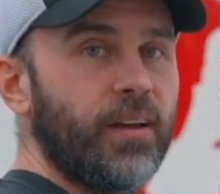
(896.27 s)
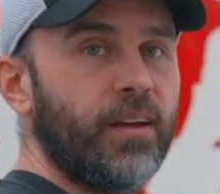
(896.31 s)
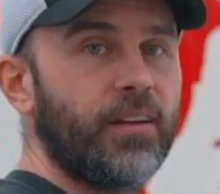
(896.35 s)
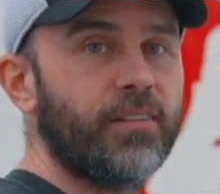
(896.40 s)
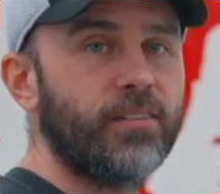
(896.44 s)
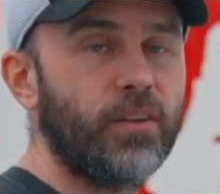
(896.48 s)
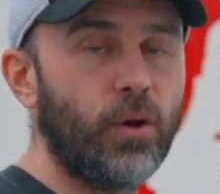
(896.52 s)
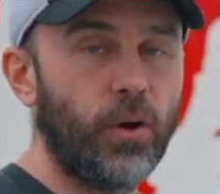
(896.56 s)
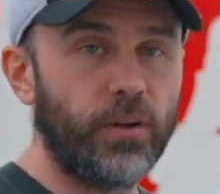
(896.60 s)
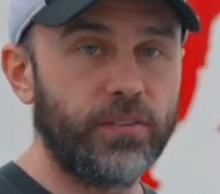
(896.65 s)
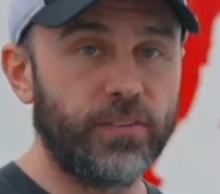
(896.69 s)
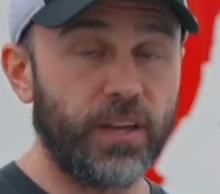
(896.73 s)

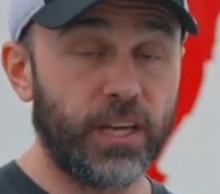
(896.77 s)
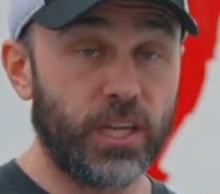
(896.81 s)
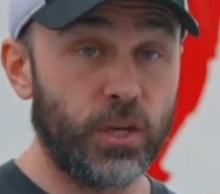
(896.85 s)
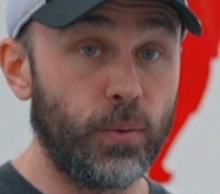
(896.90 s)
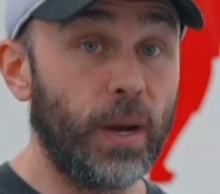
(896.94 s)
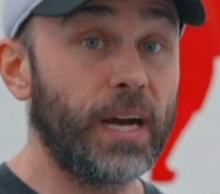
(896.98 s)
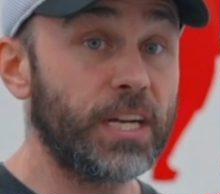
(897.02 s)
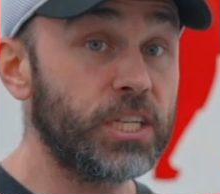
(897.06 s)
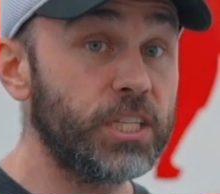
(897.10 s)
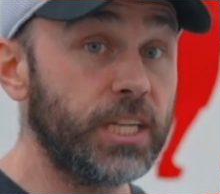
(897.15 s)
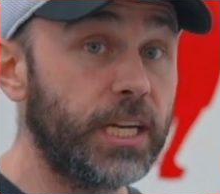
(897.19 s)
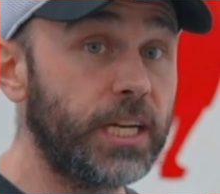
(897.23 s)
So it's like you
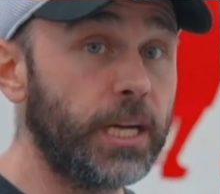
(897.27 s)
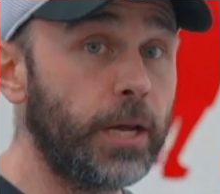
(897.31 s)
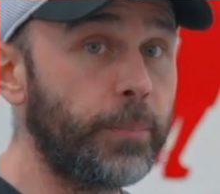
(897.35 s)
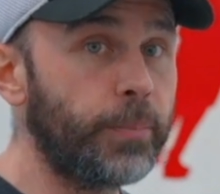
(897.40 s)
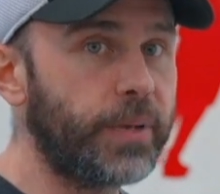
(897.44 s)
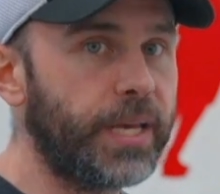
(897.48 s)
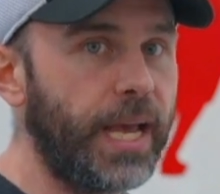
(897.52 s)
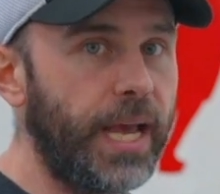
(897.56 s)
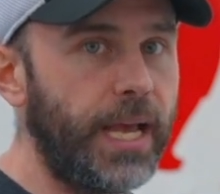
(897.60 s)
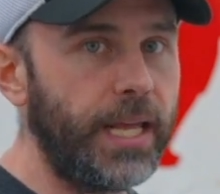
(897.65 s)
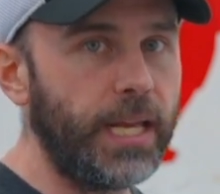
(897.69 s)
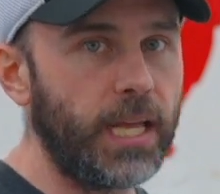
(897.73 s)
actually end
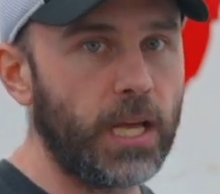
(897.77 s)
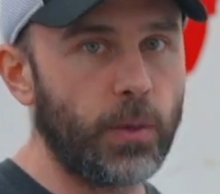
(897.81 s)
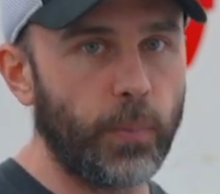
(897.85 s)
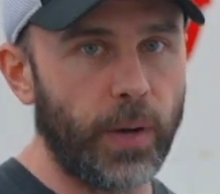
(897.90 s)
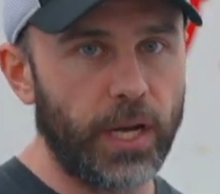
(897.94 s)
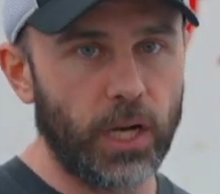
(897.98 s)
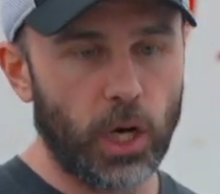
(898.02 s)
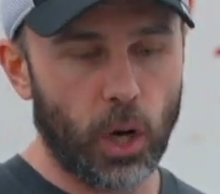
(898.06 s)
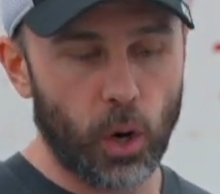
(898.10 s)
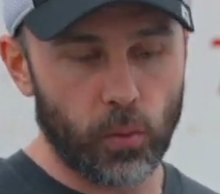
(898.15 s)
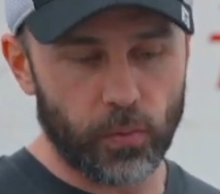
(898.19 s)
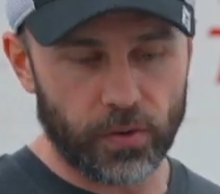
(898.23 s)
up gaining
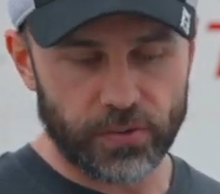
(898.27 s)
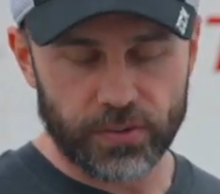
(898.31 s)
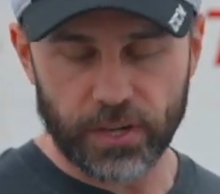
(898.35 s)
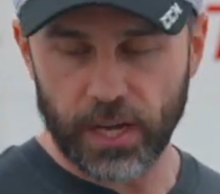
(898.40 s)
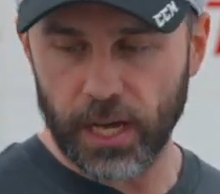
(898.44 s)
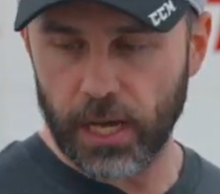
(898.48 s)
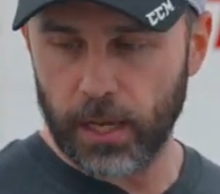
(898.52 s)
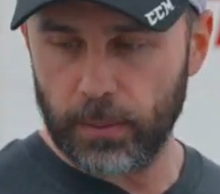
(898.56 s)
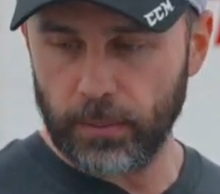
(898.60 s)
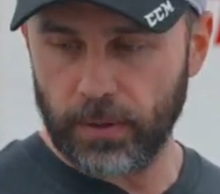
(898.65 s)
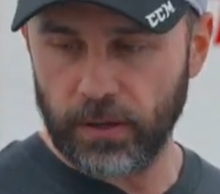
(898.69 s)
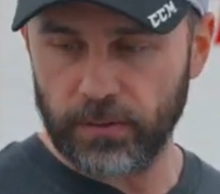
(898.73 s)
weight over
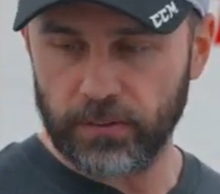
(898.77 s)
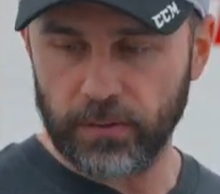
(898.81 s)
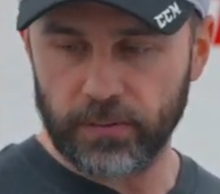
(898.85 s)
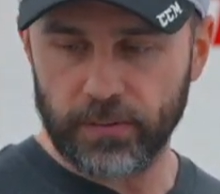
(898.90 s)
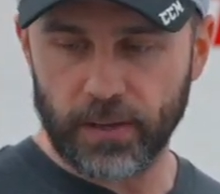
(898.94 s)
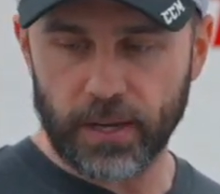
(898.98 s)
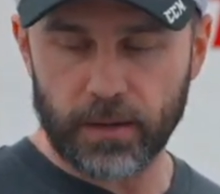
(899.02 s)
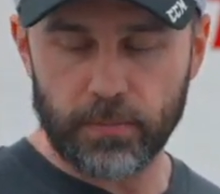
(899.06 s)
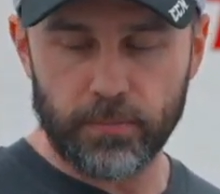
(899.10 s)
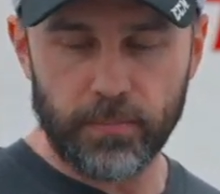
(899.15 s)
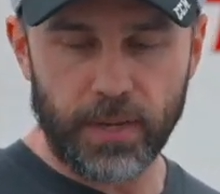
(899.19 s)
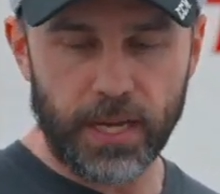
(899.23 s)
time because it's
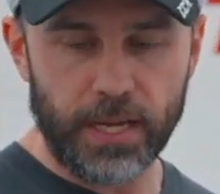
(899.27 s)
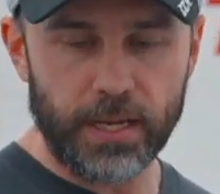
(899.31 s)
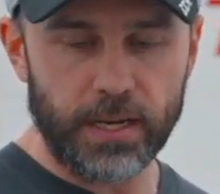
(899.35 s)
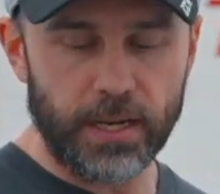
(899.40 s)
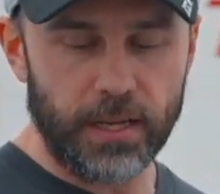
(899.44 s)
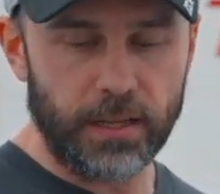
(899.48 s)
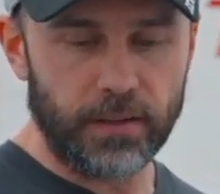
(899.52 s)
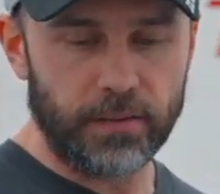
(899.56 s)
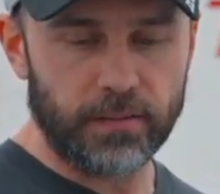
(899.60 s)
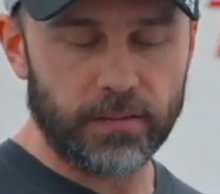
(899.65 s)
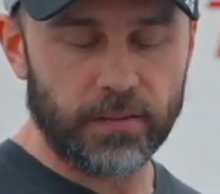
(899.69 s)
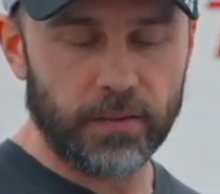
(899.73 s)
like
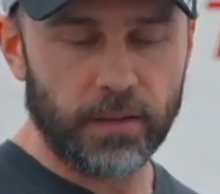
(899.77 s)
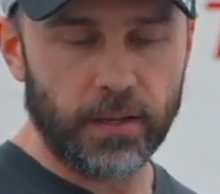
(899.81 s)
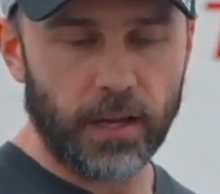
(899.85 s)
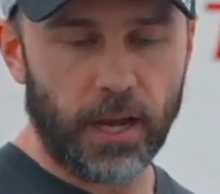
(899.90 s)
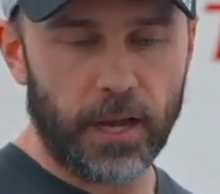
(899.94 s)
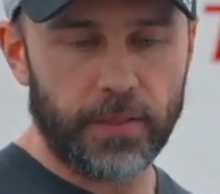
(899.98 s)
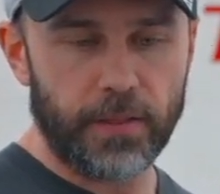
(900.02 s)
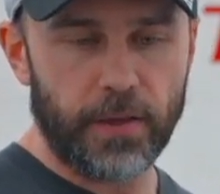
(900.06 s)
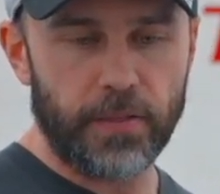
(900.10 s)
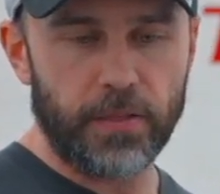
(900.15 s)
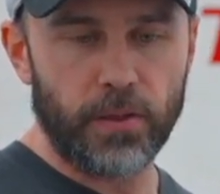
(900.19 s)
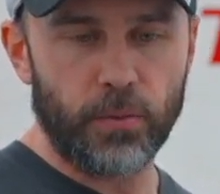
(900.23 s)
maintenance
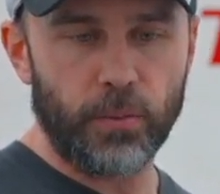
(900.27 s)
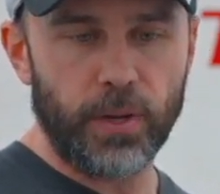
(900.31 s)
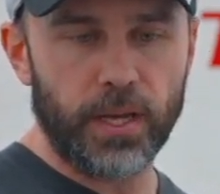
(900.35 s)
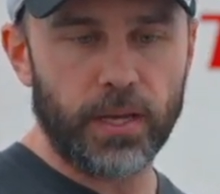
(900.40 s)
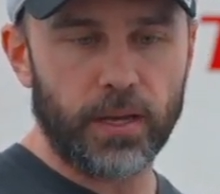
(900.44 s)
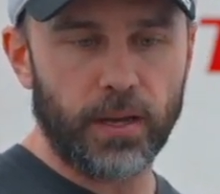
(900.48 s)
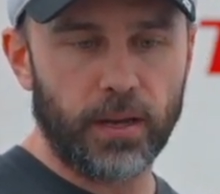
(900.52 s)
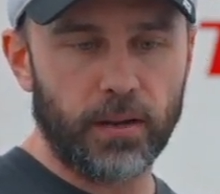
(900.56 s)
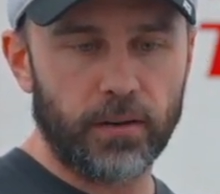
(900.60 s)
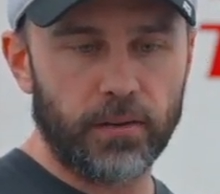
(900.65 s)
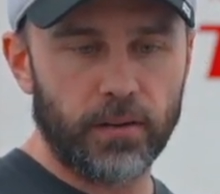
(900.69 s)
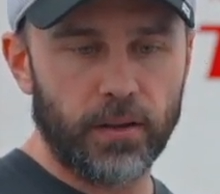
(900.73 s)
and then the
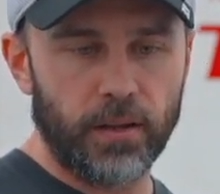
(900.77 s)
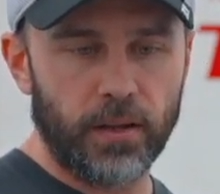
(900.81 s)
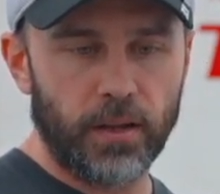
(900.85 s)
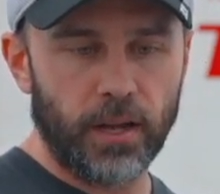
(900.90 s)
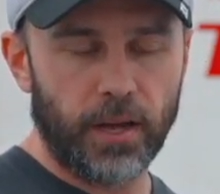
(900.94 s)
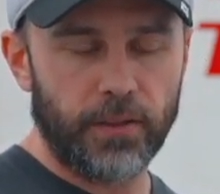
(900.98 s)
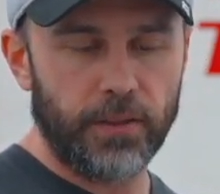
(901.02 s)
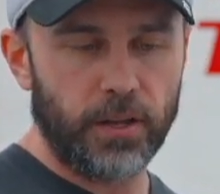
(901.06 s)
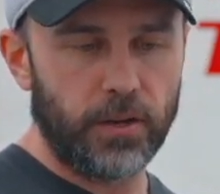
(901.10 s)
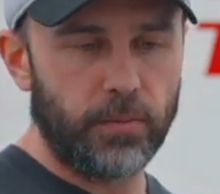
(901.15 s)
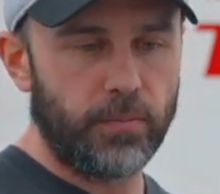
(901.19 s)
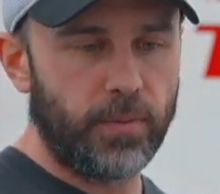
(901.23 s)
weekend,
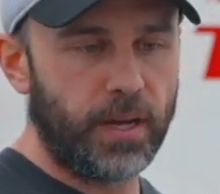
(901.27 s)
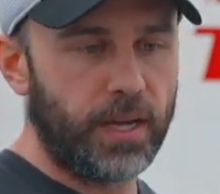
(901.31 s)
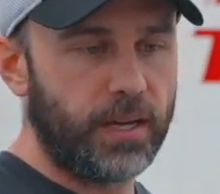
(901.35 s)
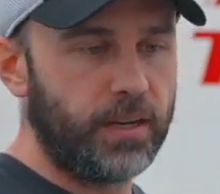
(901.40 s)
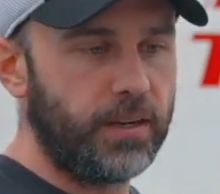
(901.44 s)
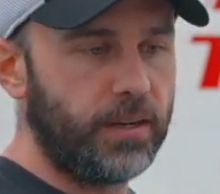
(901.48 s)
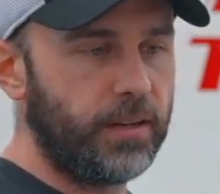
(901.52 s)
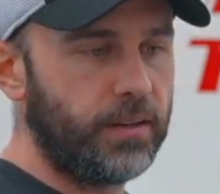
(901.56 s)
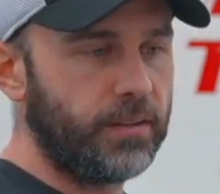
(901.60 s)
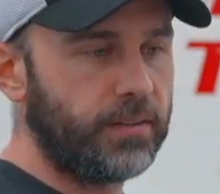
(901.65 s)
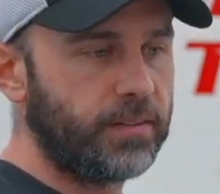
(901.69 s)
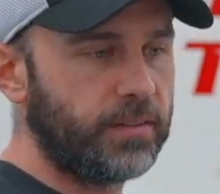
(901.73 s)
and then
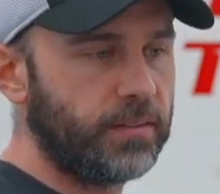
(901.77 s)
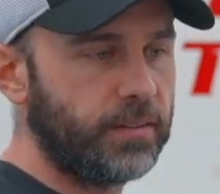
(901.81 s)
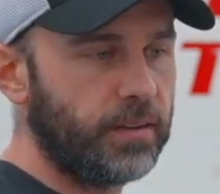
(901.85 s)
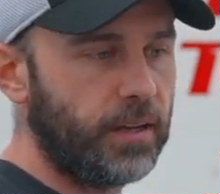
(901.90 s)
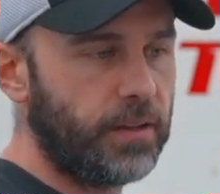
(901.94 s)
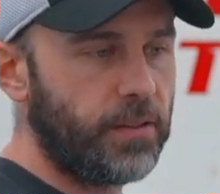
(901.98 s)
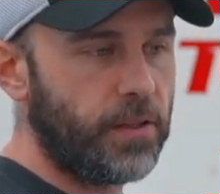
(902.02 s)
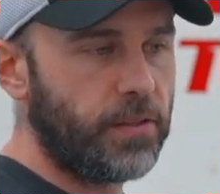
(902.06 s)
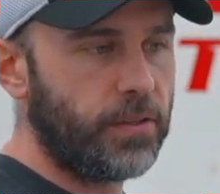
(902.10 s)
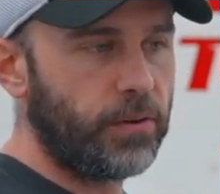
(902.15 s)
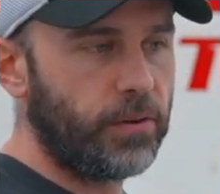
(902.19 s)
maintenance and then